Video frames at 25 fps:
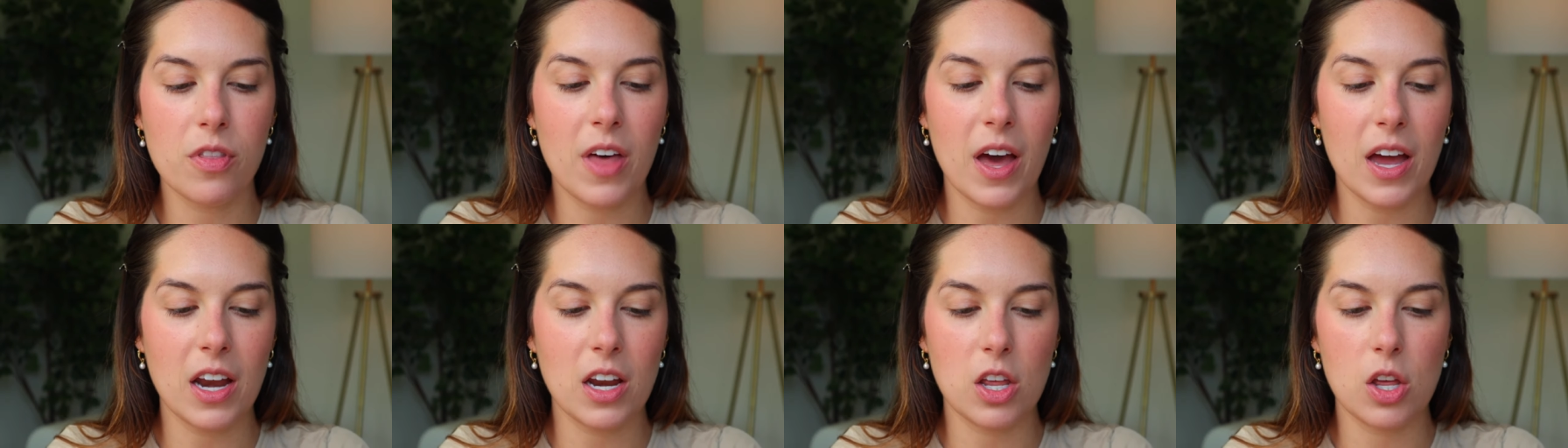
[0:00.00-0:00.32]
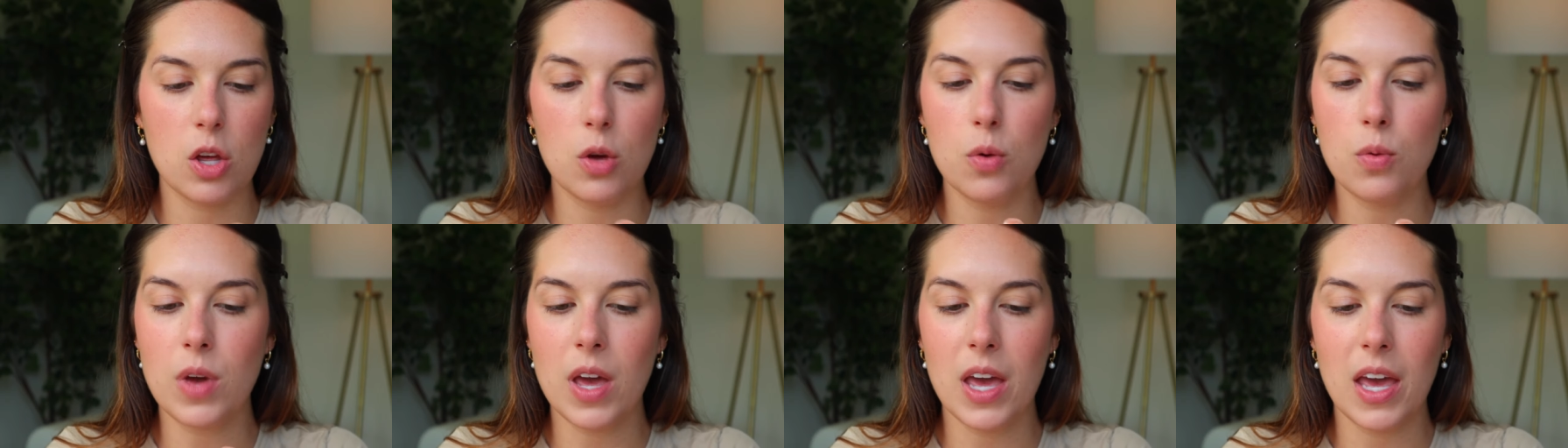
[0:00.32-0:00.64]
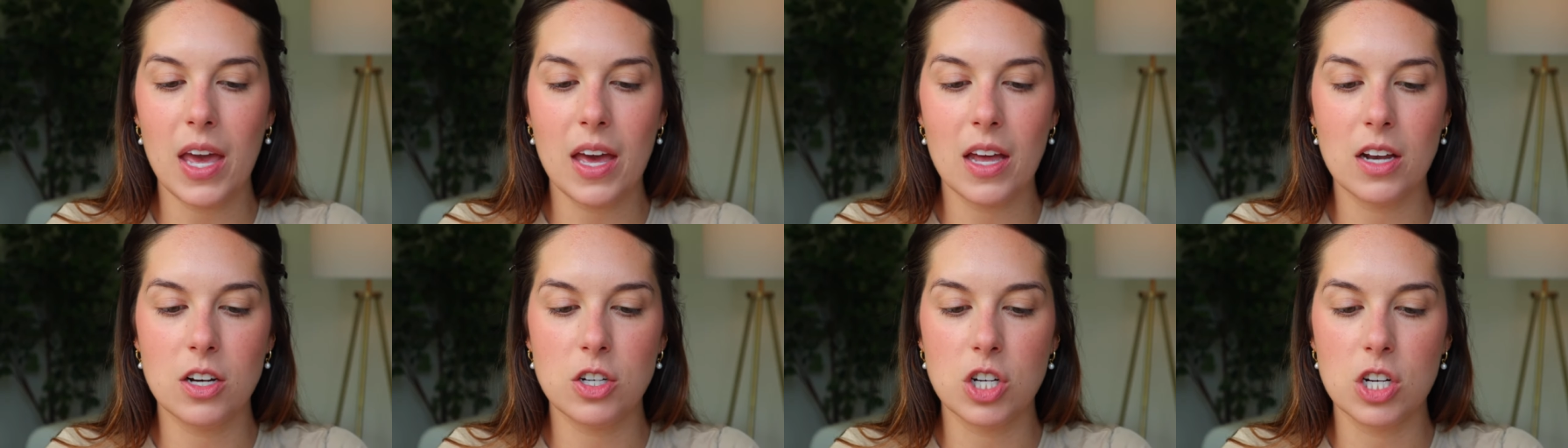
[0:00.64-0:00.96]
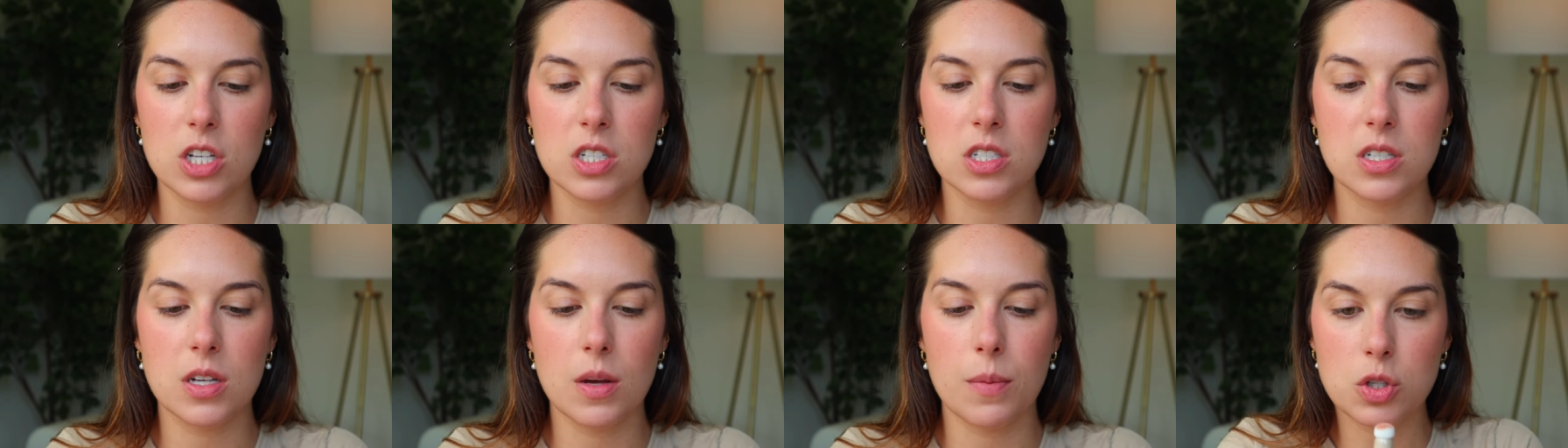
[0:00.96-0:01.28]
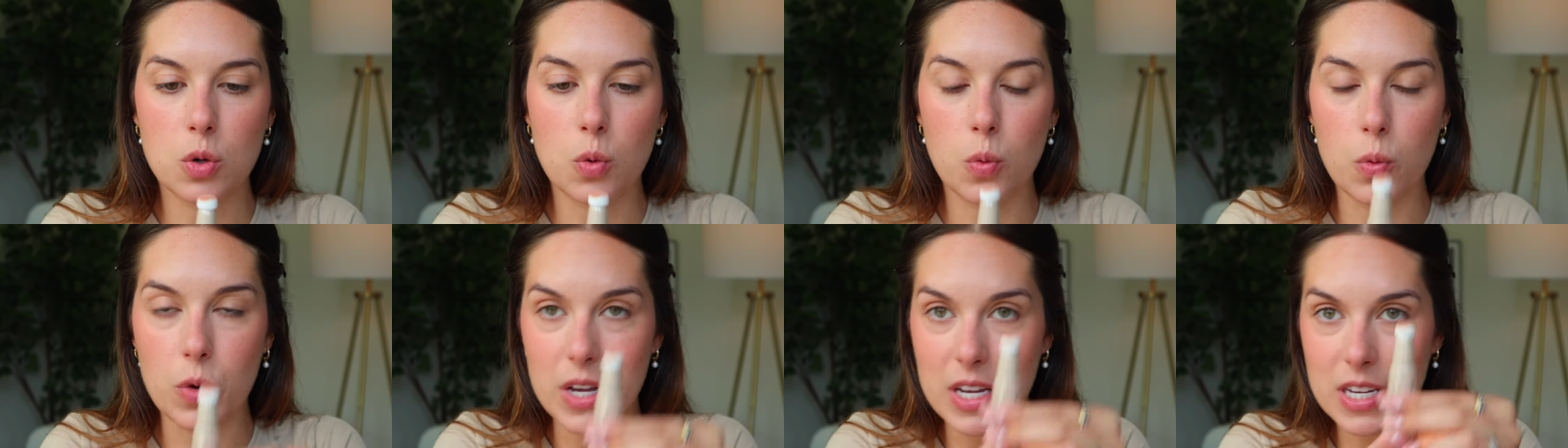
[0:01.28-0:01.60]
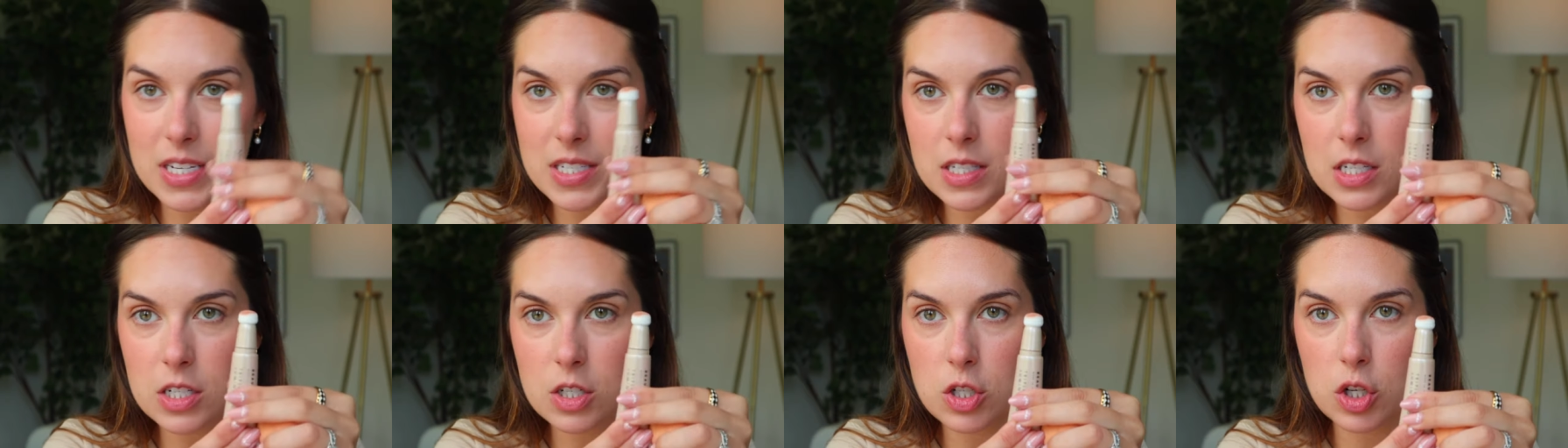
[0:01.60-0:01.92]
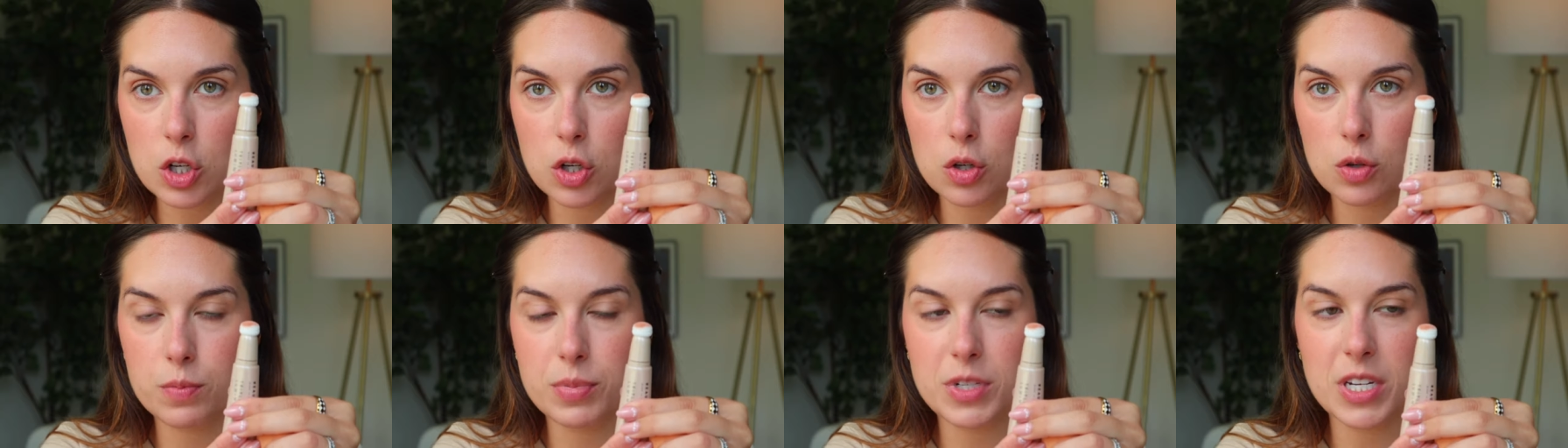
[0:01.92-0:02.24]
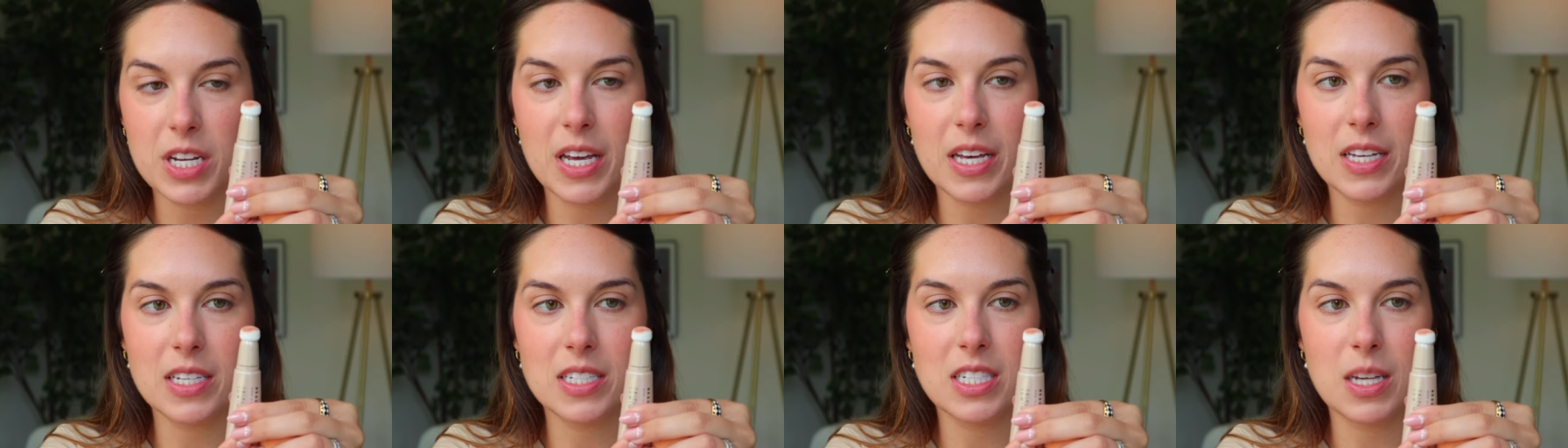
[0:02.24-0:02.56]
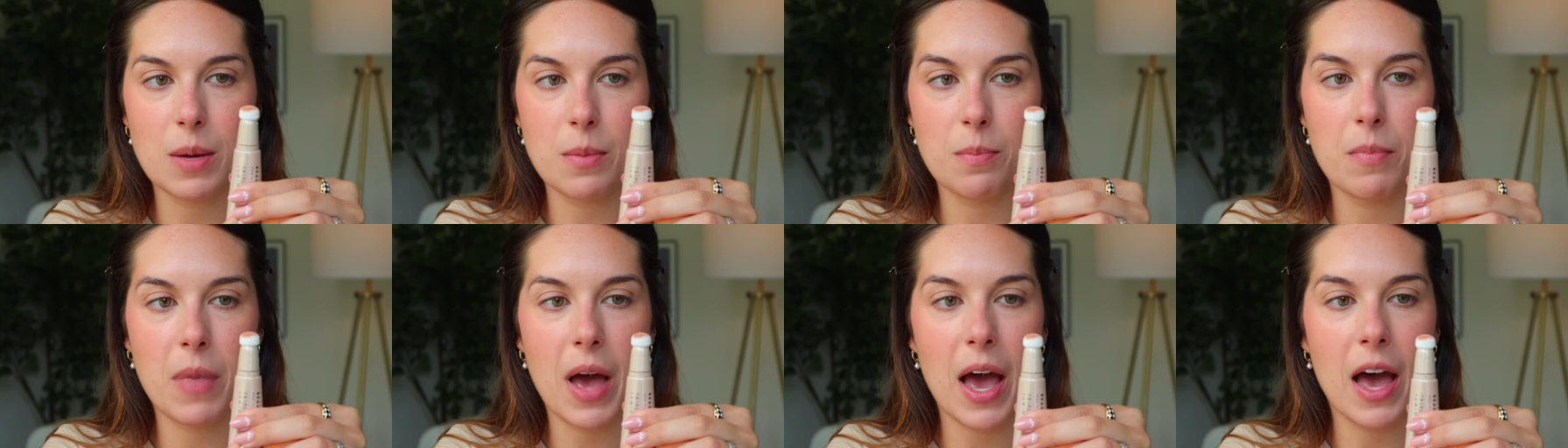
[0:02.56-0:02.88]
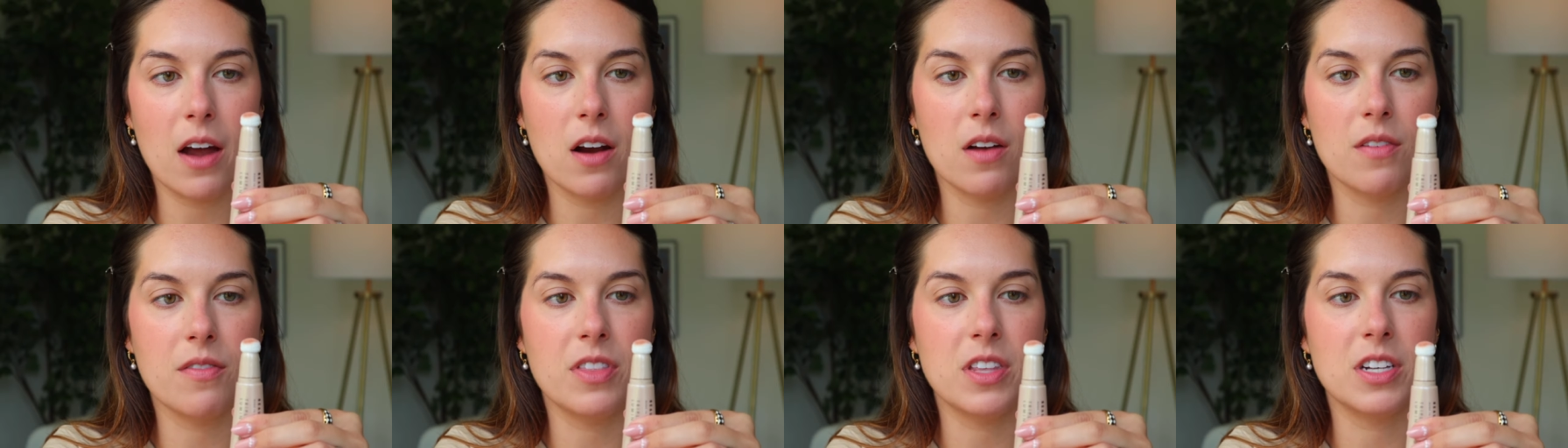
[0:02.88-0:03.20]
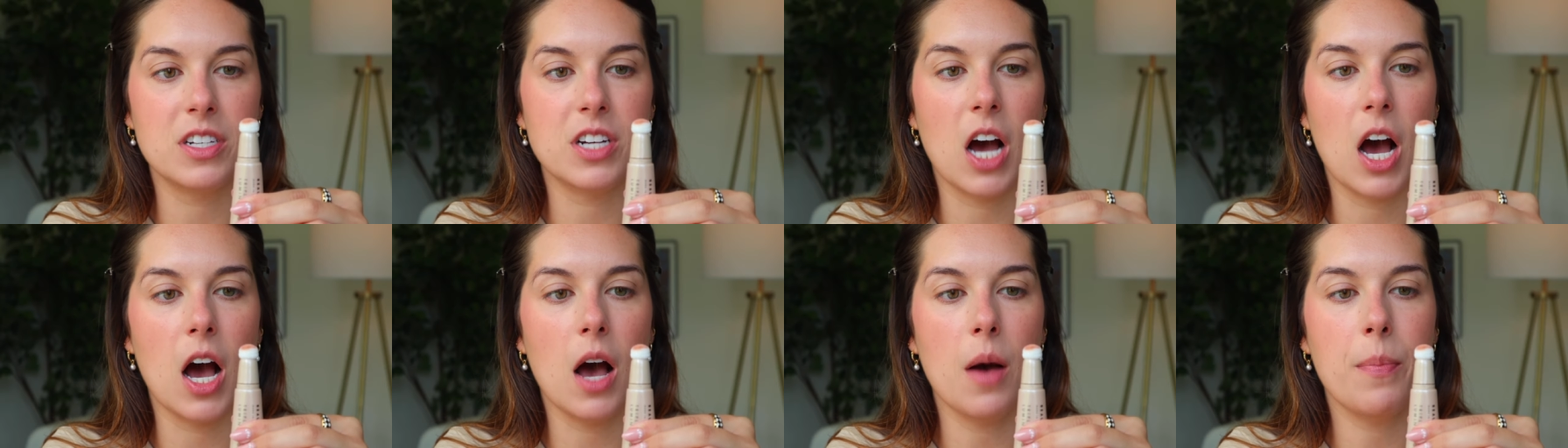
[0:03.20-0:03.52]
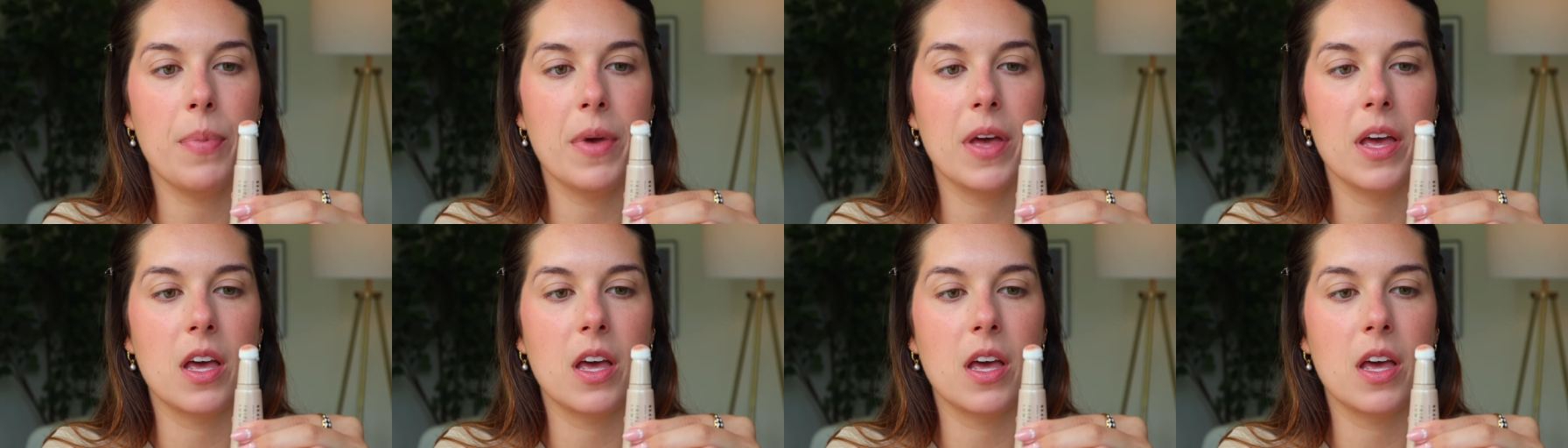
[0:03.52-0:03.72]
that you can just squeeze the tube to get some out of the top.